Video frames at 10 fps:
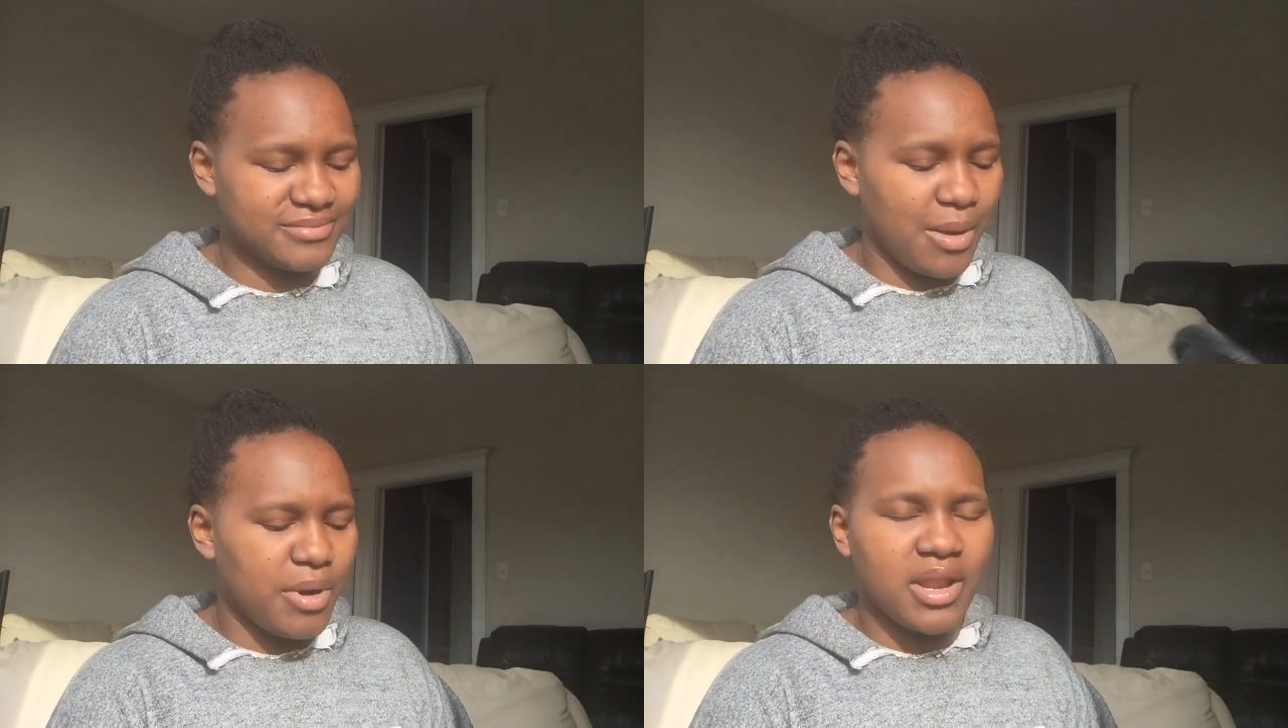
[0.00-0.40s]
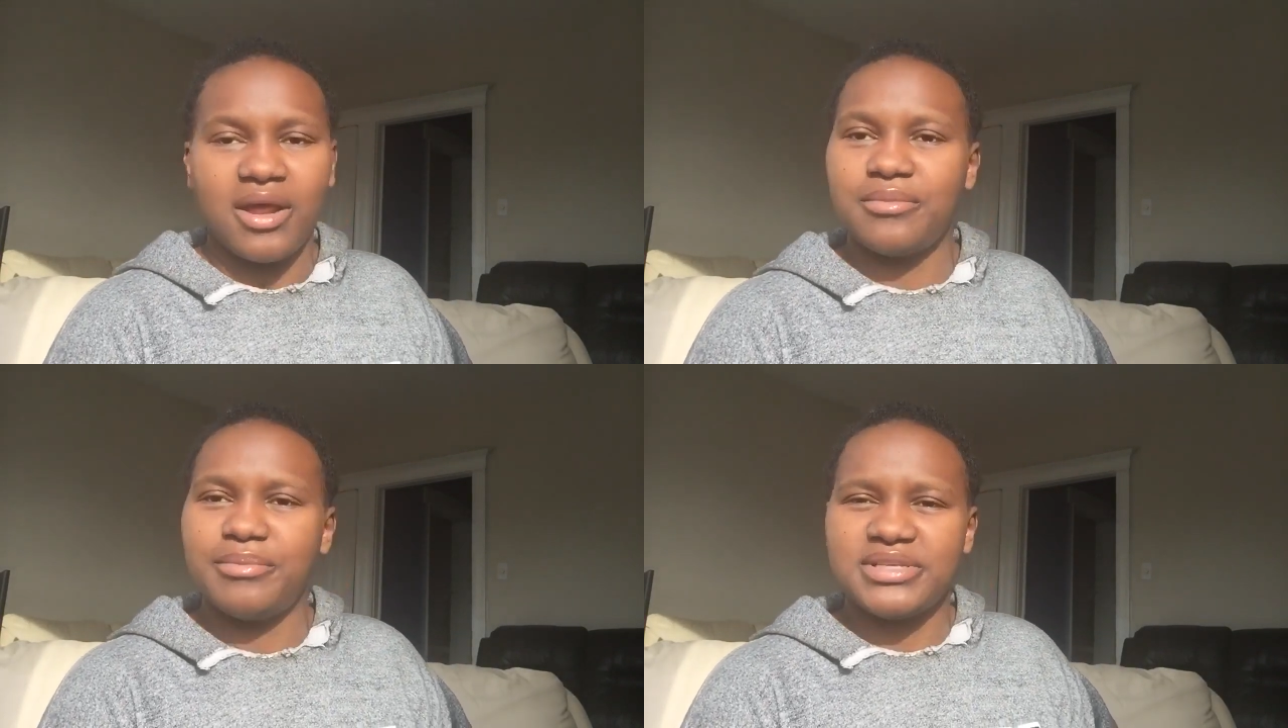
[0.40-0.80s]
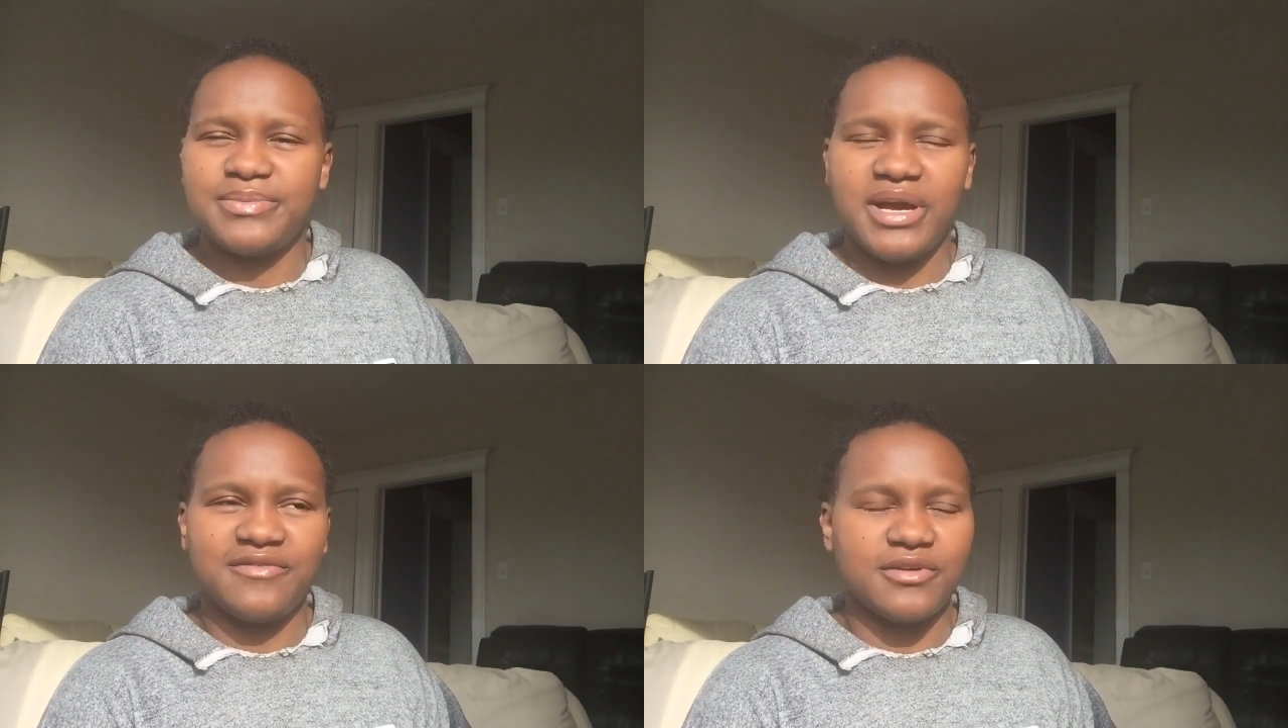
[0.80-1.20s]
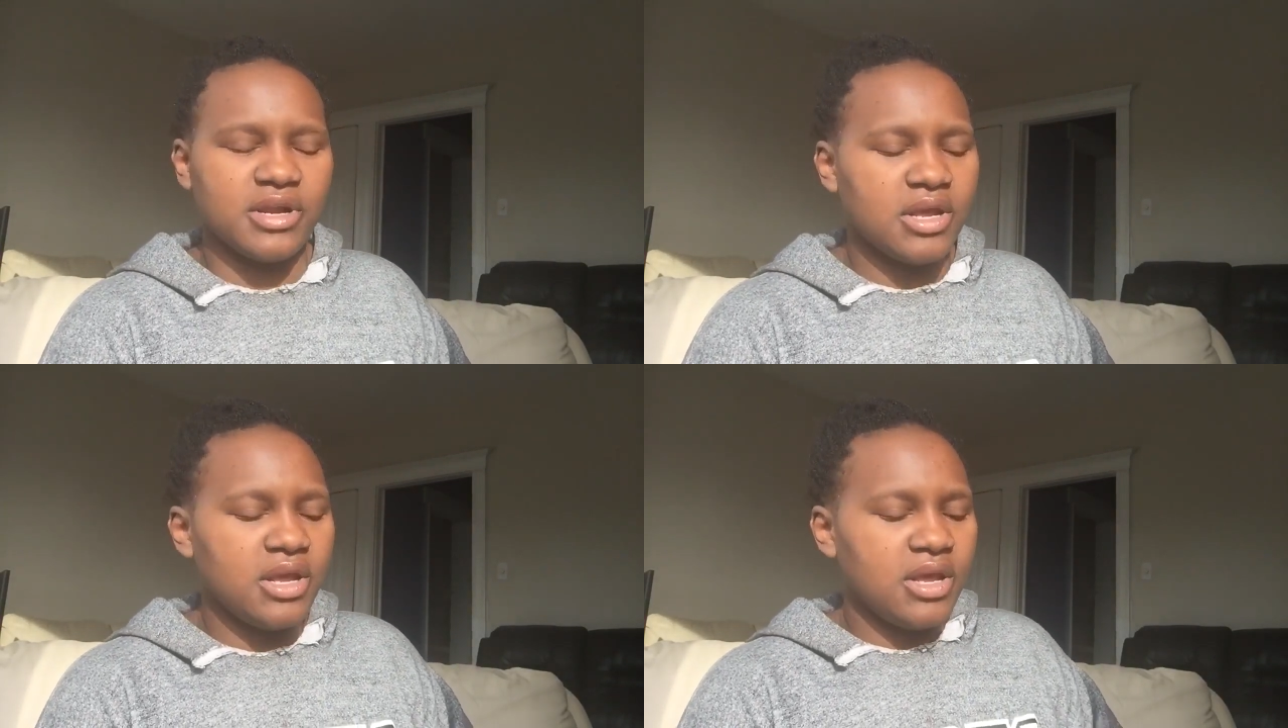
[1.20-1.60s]
I bought it on Best Buy for
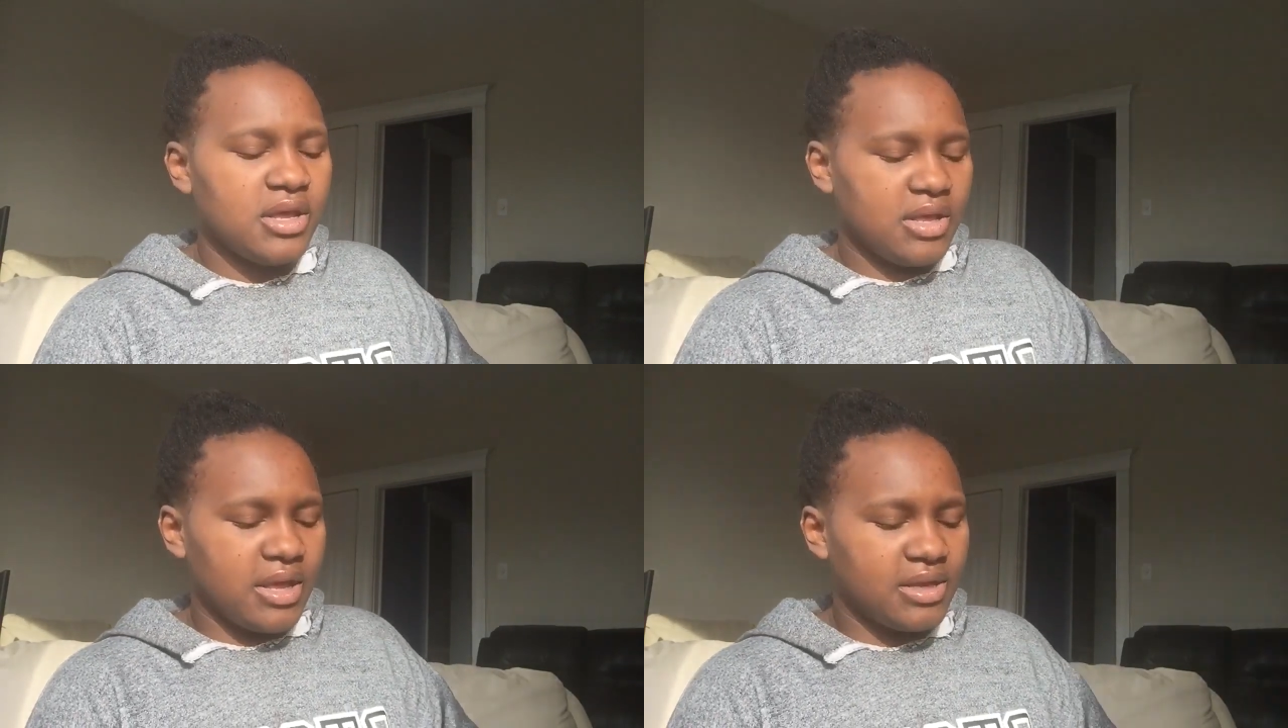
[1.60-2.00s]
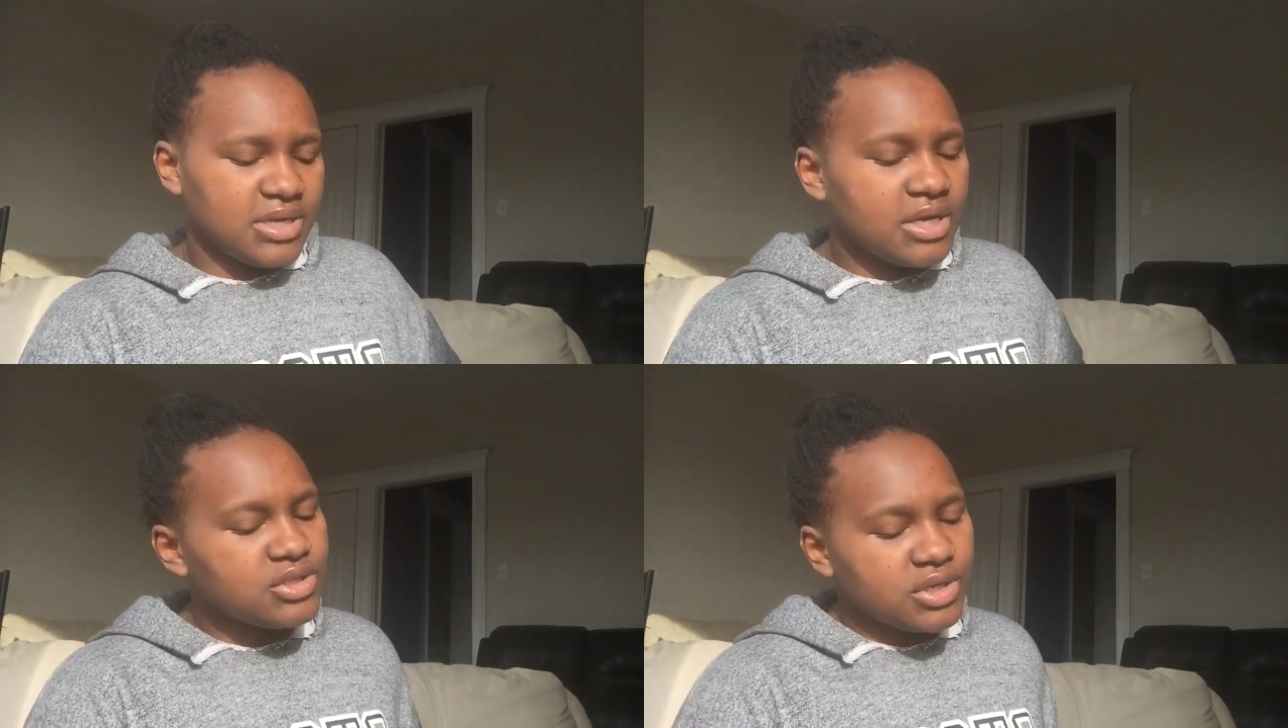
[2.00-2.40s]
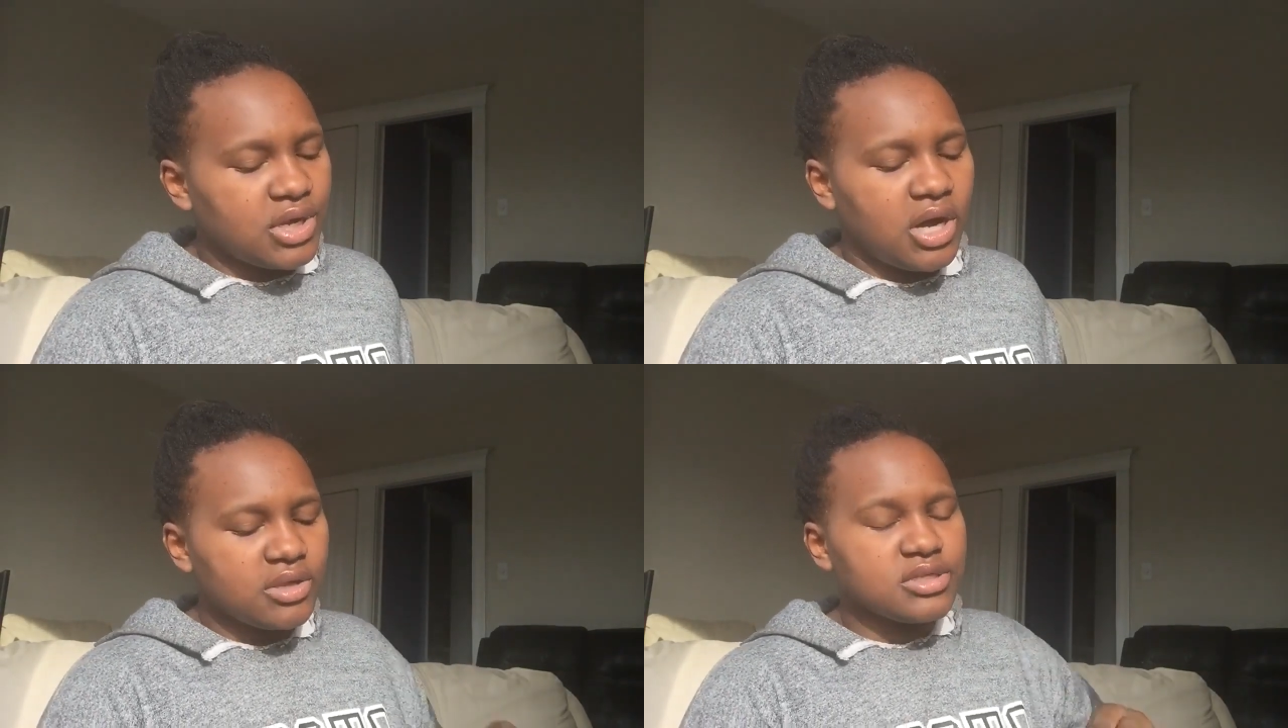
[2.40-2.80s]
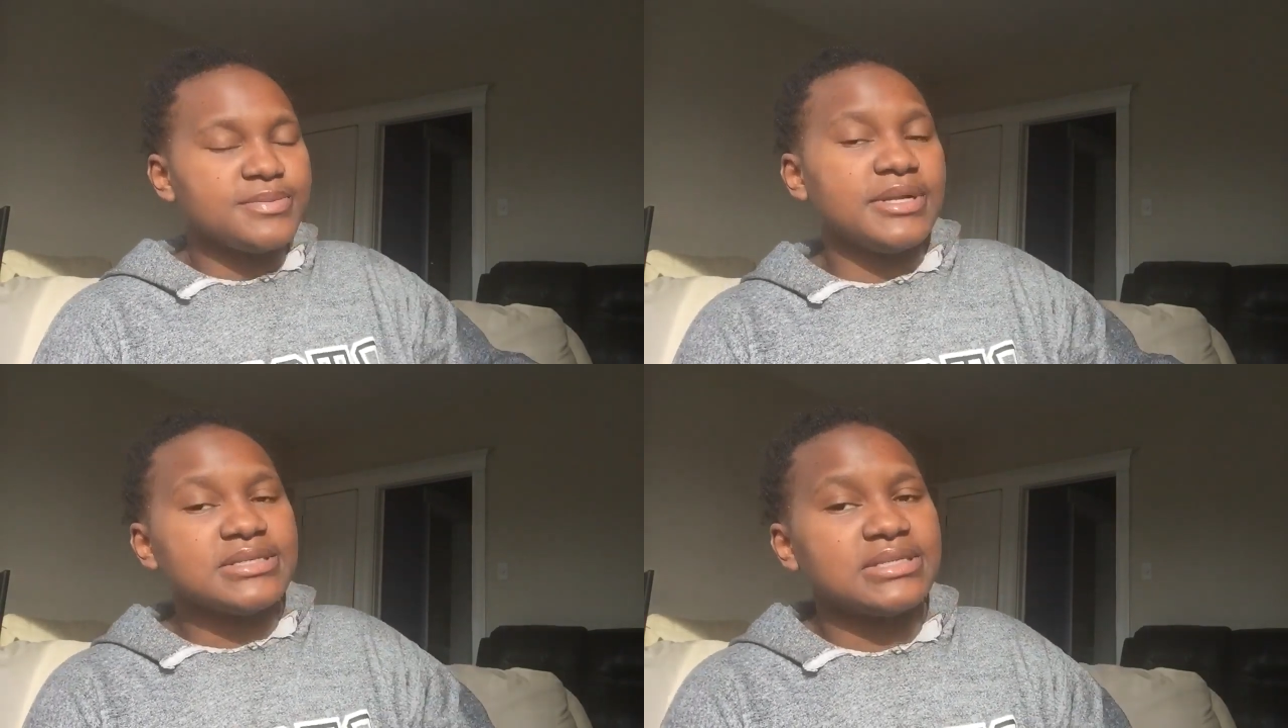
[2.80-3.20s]
$800
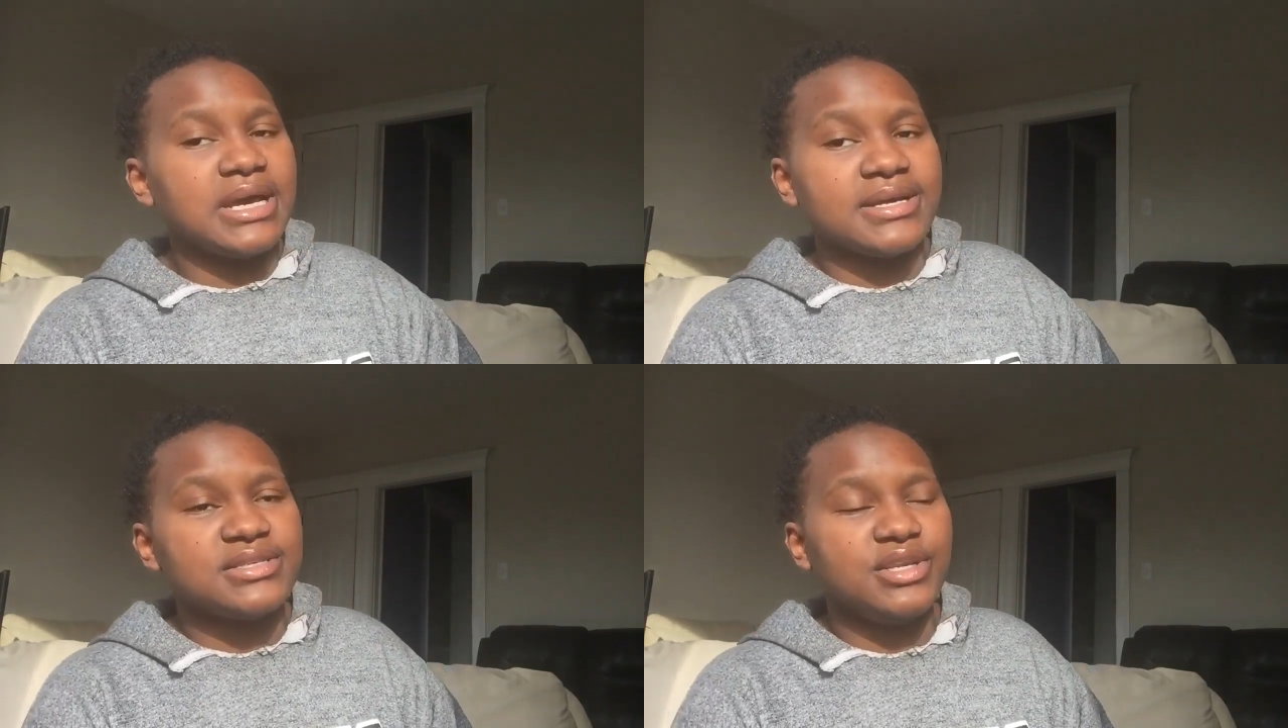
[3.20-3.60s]
plus tax,